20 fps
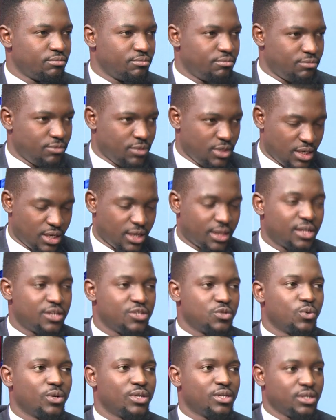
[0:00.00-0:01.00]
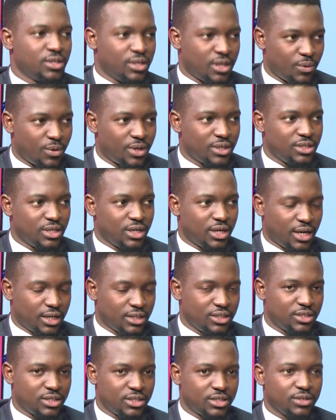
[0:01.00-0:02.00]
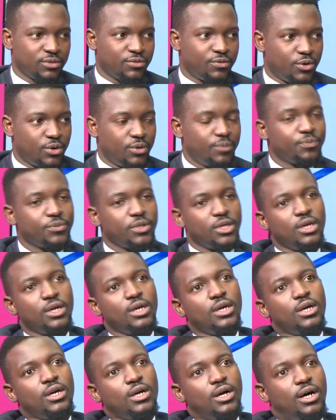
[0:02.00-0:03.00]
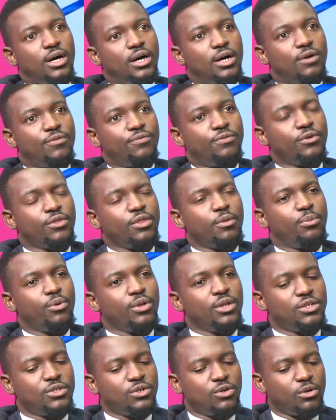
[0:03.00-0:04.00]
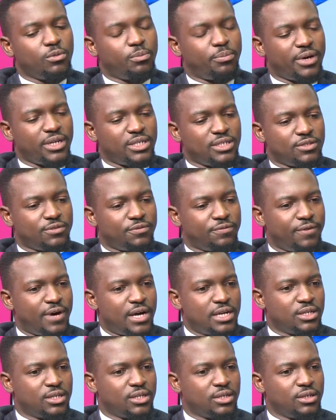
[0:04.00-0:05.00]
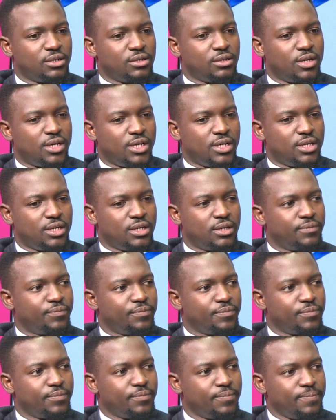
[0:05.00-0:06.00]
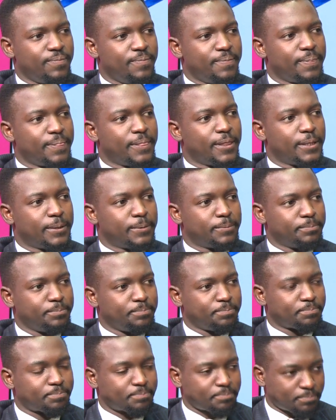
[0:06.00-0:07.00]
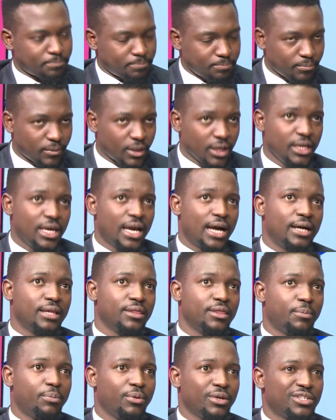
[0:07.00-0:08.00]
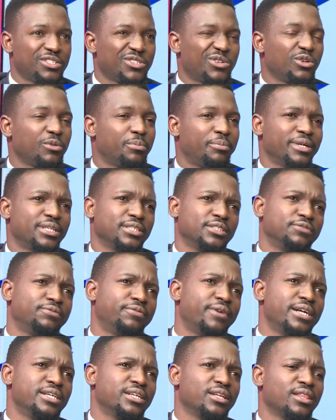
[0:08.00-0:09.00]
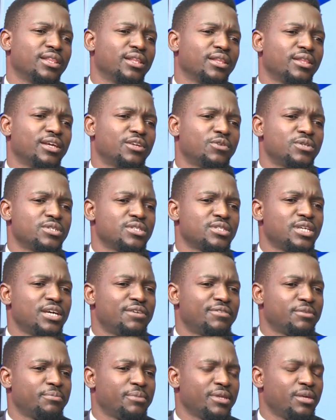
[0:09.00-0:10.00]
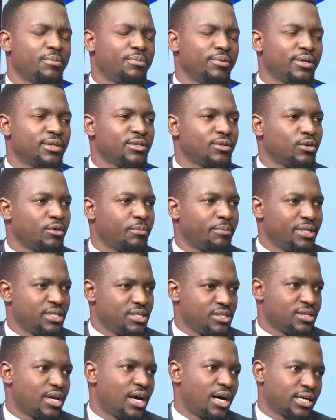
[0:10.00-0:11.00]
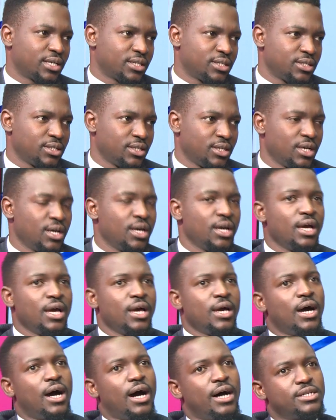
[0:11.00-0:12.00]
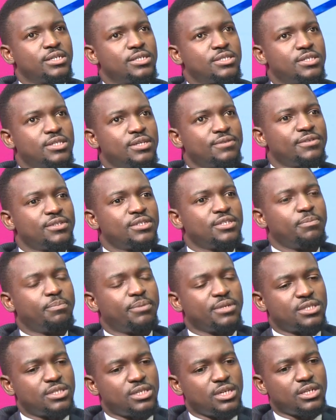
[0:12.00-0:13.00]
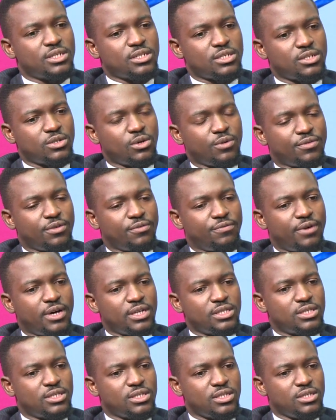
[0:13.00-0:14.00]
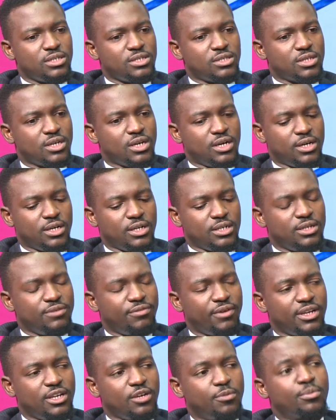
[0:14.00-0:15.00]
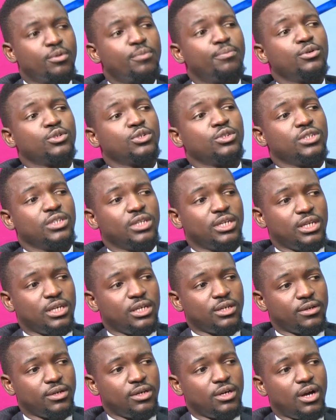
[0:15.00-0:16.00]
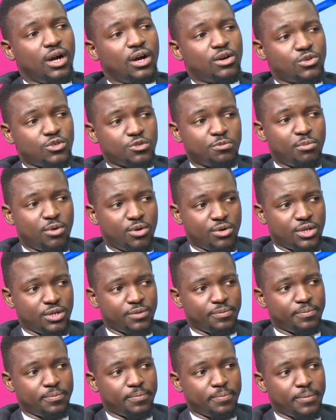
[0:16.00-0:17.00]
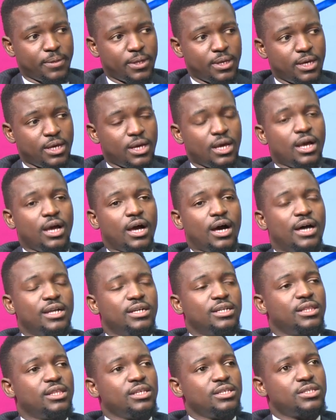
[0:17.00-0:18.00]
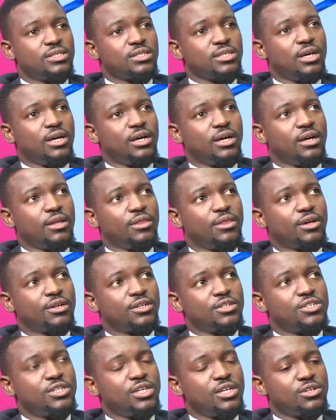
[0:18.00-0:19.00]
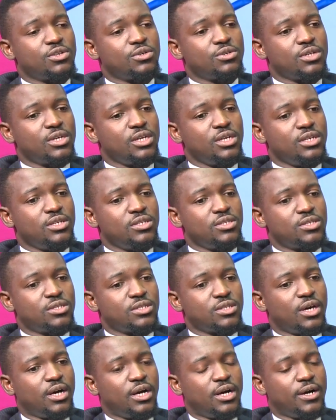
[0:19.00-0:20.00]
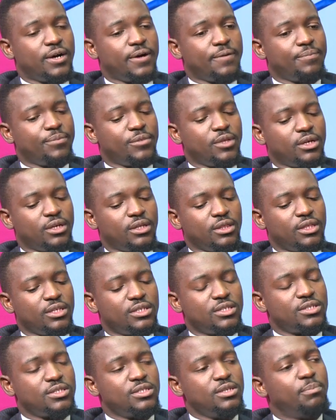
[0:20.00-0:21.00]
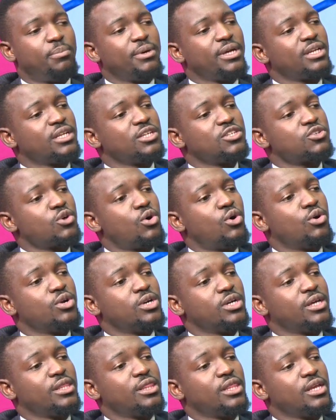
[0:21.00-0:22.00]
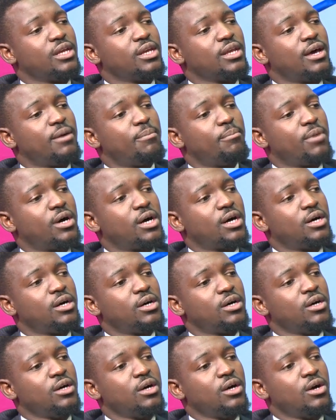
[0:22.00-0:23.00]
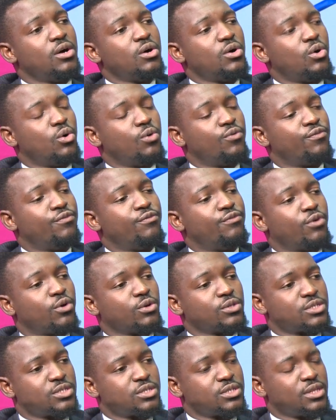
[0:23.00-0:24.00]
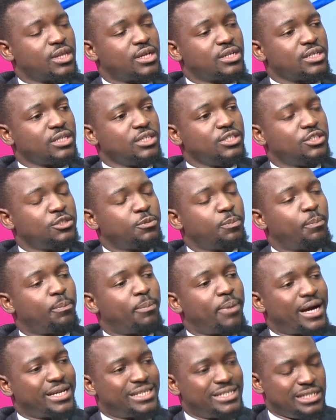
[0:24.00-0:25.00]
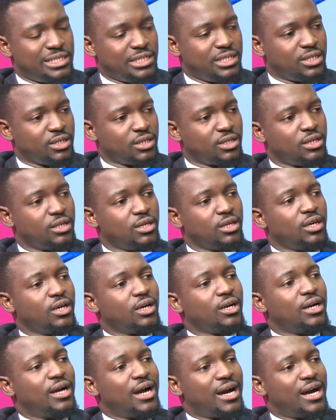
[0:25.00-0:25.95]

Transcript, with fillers: Yes. Yeah, that CDF is what they were agitating for. For the political parties' fund. CDF including, you know. Yeah. Yeah, the political parties' fund, that one is governed by the Political Parties Act. Right. And 70% of the funds is divided proportionately across board. Right. And this, the criterion is, this is dependent on the number of votes that each party yeah.